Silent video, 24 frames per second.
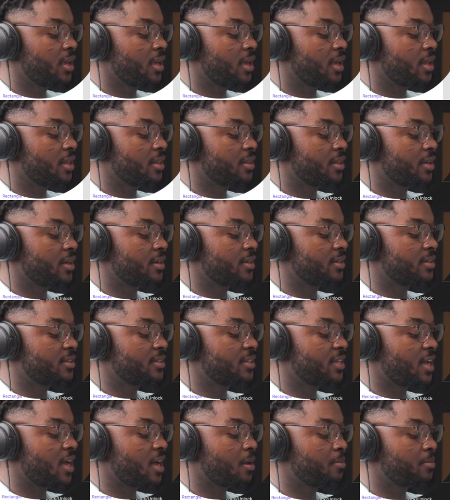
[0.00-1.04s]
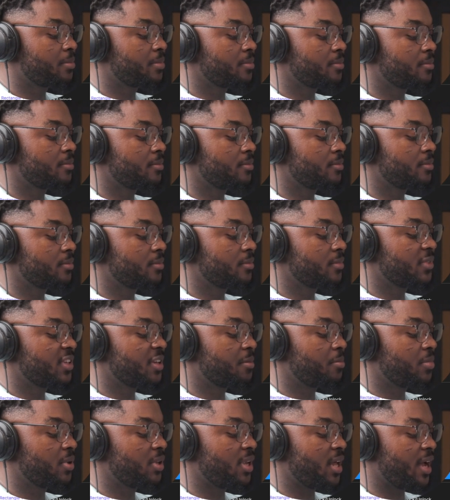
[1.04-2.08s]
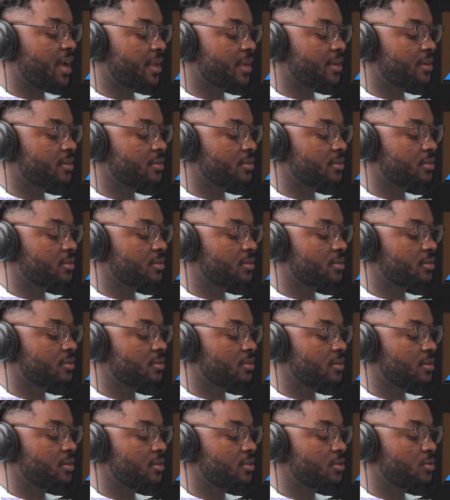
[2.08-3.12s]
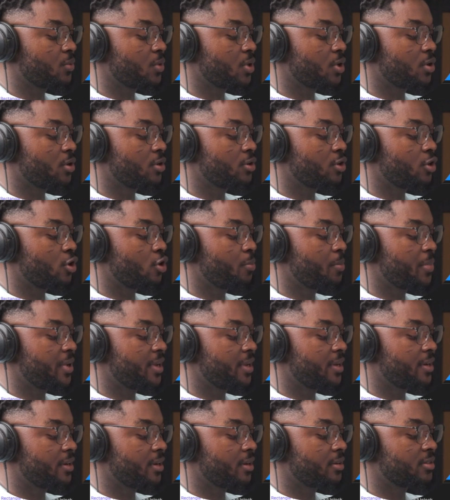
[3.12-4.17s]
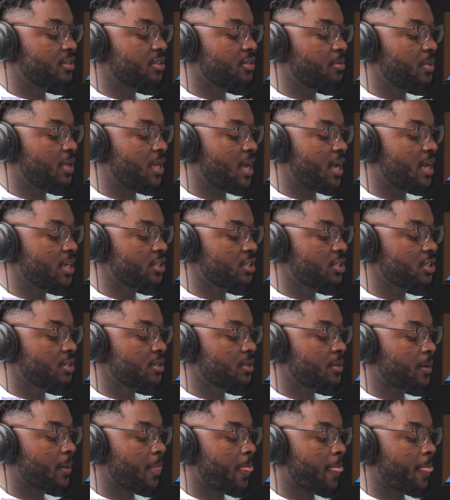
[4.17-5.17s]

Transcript: and then tap the plugins so we're going to open Unsplash.